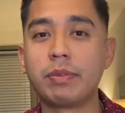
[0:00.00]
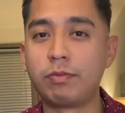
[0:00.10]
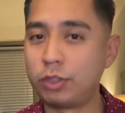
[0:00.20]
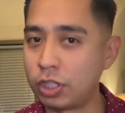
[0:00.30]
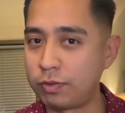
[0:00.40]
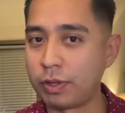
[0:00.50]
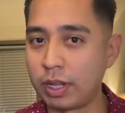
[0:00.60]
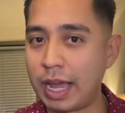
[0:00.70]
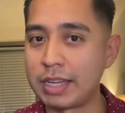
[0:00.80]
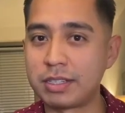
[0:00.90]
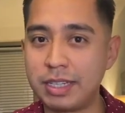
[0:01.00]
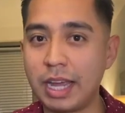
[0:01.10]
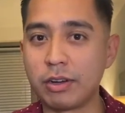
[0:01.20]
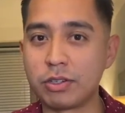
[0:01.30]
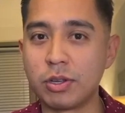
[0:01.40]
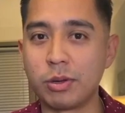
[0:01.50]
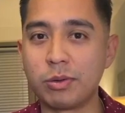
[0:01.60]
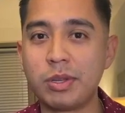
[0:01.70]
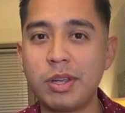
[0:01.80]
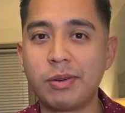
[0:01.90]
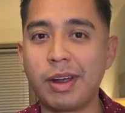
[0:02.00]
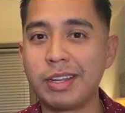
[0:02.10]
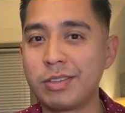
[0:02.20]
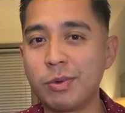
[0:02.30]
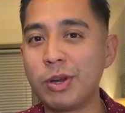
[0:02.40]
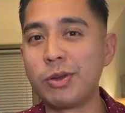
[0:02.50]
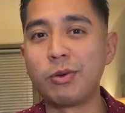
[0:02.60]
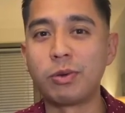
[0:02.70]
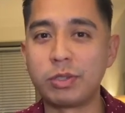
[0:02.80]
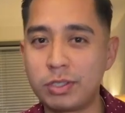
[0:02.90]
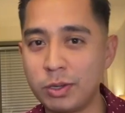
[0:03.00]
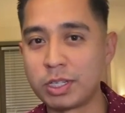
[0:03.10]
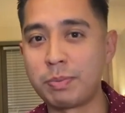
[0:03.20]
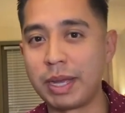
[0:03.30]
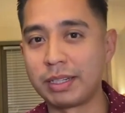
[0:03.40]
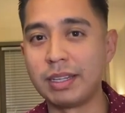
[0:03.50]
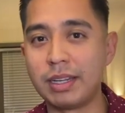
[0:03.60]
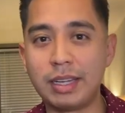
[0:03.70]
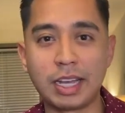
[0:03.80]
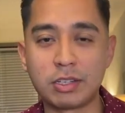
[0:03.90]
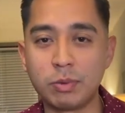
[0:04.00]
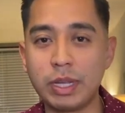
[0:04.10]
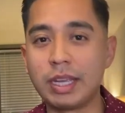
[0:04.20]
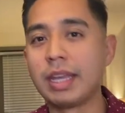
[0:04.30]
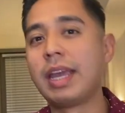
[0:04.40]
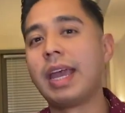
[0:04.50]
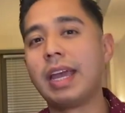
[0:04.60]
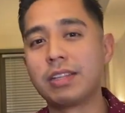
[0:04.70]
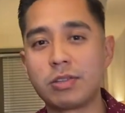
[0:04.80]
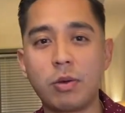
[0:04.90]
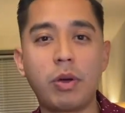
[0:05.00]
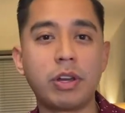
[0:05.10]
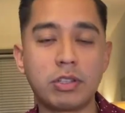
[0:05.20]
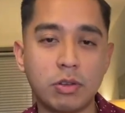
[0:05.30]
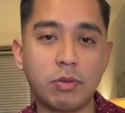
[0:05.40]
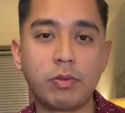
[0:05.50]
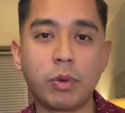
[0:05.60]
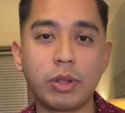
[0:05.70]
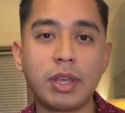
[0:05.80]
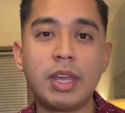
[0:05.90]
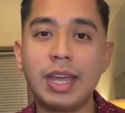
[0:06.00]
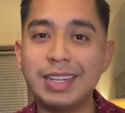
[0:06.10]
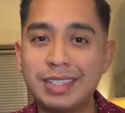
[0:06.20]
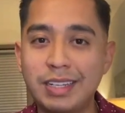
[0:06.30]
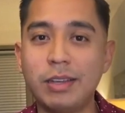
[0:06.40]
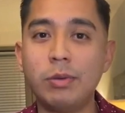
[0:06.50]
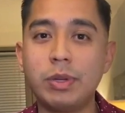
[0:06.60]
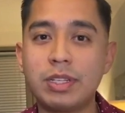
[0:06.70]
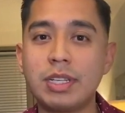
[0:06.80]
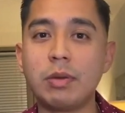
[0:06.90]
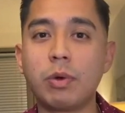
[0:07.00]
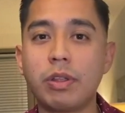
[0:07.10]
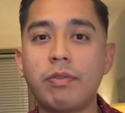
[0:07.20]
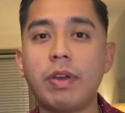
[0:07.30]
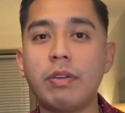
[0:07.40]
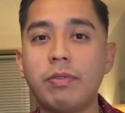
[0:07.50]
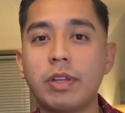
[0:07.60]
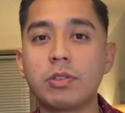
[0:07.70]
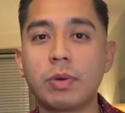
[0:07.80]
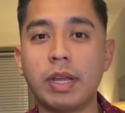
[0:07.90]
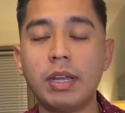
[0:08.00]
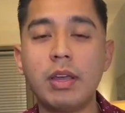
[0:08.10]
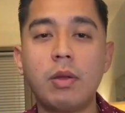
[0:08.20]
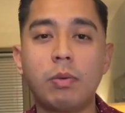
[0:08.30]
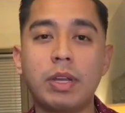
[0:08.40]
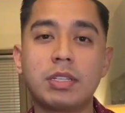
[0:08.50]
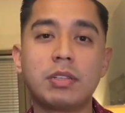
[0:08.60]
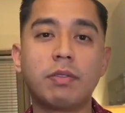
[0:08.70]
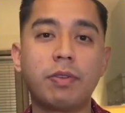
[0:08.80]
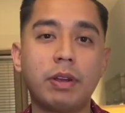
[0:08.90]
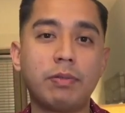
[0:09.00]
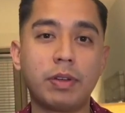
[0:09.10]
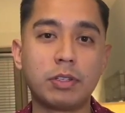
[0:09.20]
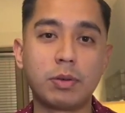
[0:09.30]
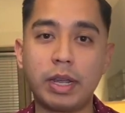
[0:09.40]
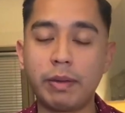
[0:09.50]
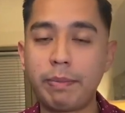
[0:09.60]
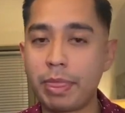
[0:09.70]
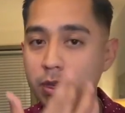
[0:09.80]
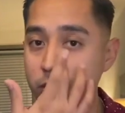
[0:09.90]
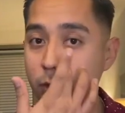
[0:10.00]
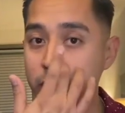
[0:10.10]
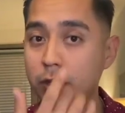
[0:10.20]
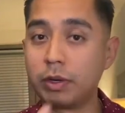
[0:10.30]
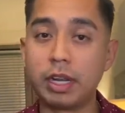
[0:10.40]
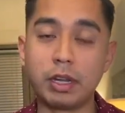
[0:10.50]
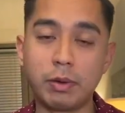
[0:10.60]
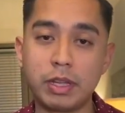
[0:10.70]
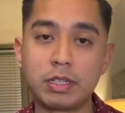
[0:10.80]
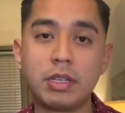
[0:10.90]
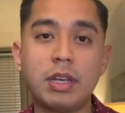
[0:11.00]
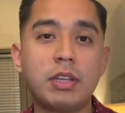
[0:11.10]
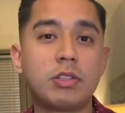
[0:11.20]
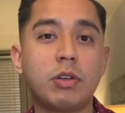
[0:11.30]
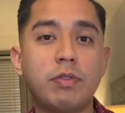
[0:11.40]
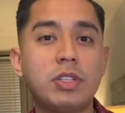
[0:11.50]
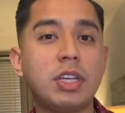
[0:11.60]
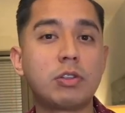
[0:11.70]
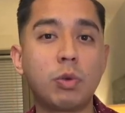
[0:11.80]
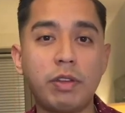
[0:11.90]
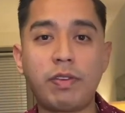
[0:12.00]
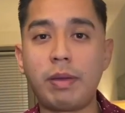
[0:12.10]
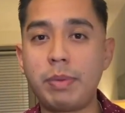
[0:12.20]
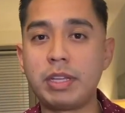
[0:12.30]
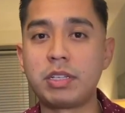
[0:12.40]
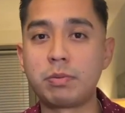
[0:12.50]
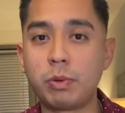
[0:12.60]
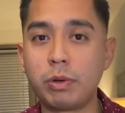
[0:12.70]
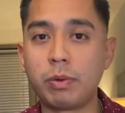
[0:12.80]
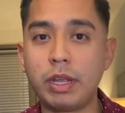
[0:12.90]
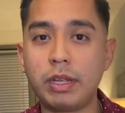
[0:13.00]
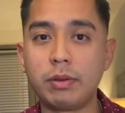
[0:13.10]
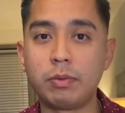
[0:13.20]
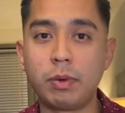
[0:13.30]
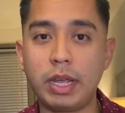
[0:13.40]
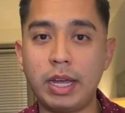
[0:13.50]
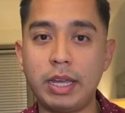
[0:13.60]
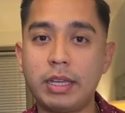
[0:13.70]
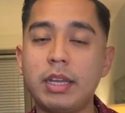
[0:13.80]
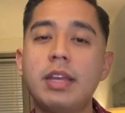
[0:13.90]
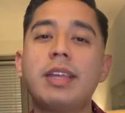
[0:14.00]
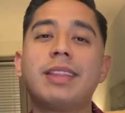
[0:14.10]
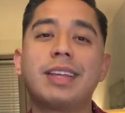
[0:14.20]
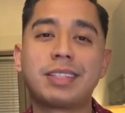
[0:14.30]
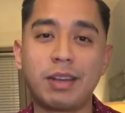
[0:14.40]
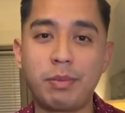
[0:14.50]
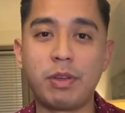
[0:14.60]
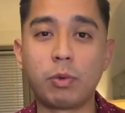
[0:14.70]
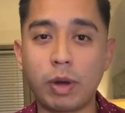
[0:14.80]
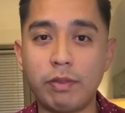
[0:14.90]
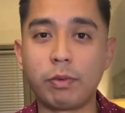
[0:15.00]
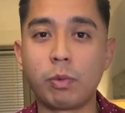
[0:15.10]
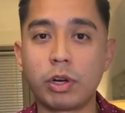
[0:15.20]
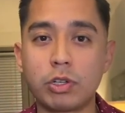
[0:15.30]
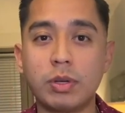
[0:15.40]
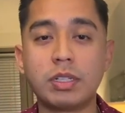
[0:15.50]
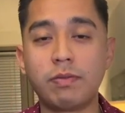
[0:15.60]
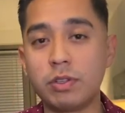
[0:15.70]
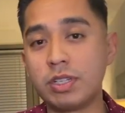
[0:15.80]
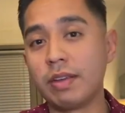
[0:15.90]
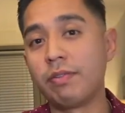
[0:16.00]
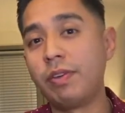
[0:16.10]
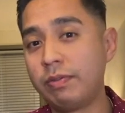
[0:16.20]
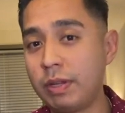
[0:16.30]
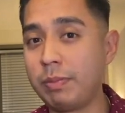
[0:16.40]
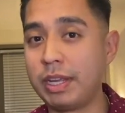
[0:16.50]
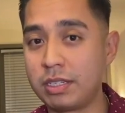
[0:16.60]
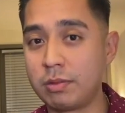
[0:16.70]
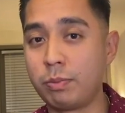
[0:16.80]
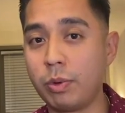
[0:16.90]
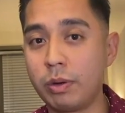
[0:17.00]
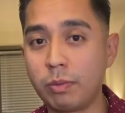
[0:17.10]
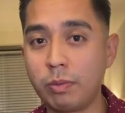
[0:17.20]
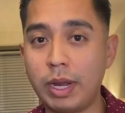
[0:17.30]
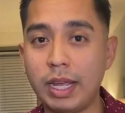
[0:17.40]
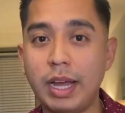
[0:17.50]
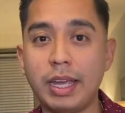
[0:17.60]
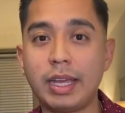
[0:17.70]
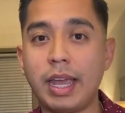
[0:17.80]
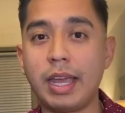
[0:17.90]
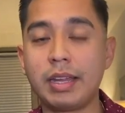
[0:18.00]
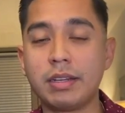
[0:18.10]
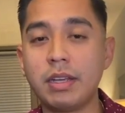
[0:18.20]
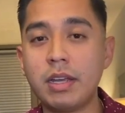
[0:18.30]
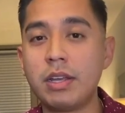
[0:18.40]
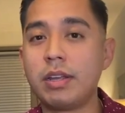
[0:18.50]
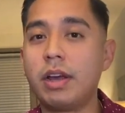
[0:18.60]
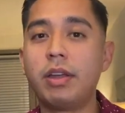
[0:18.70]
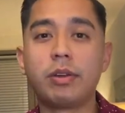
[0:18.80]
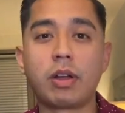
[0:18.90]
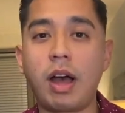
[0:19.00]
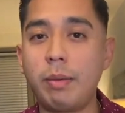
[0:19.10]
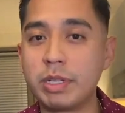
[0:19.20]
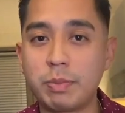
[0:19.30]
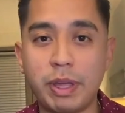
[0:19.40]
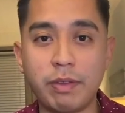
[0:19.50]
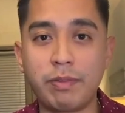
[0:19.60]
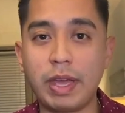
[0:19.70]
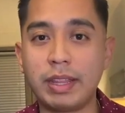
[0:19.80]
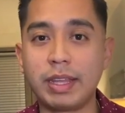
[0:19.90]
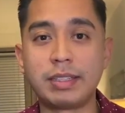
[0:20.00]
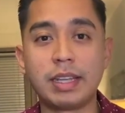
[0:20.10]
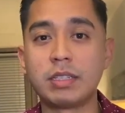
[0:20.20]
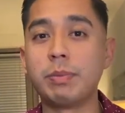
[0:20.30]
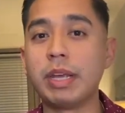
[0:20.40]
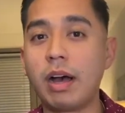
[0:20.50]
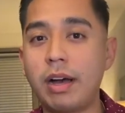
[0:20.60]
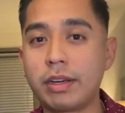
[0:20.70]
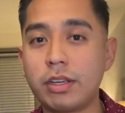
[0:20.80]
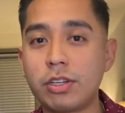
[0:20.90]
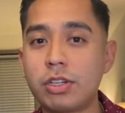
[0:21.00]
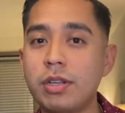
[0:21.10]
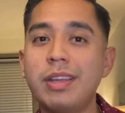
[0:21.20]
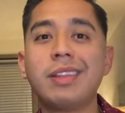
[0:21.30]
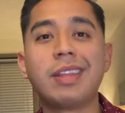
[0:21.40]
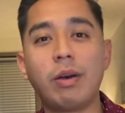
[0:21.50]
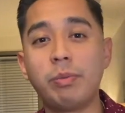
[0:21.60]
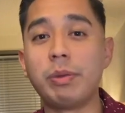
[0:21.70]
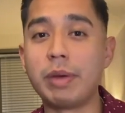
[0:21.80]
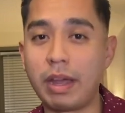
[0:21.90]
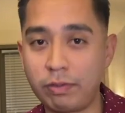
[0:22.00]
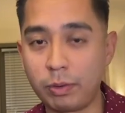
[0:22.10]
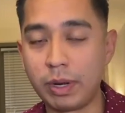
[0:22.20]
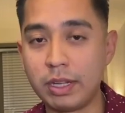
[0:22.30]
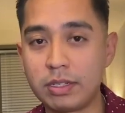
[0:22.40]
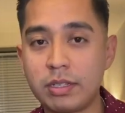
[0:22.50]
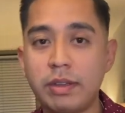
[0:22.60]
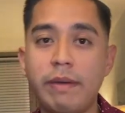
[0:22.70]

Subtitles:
just for the last day or so, right? So we don't know what to expect next week and so on and so forth until we see where the Fed funds rate raises the Fed funds rate, to what degree anyways. So if you see a 25 basis point rate hike, that's going to be great for mortgage rates. If you see a 50 basis point rate hike and other comments by the Fed that tends to be hawkish, that will be bad for rates.